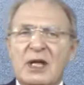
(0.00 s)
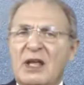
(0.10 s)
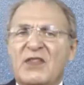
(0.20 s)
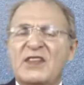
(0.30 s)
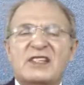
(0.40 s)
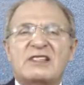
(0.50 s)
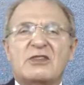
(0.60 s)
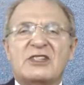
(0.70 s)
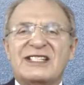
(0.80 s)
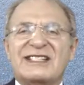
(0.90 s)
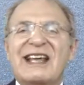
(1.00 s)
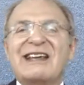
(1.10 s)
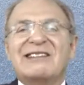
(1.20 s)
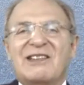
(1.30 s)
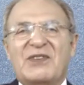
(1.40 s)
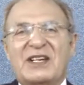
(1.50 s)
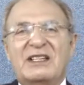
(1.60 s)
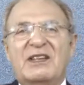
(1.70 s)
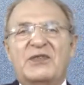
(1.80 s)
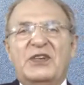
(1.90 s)
This is a
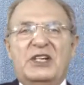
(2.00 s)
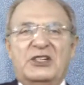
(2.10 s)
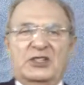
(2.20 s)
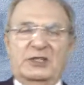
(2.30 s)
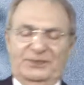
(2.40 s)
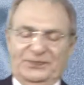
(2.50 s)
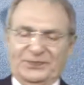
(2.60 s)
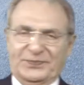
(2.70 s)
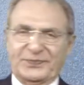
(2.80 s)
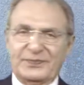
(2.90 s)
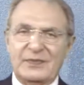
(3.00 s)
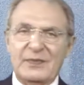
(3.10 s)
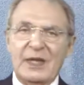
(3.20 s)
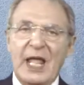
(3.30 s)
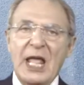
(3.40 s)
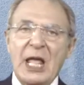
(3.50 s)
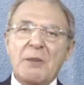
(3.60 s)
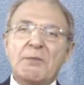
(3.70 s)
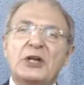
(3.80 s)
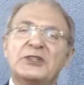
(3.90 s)
scientific definition.
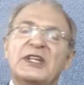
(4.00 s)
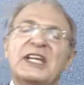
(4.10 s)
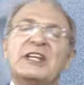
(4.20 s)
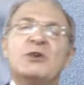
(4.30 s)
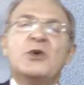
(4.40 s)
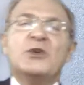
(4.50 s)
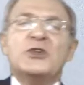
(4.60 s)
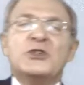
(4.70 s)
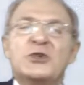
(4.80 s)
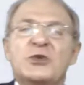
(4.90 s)
But in order to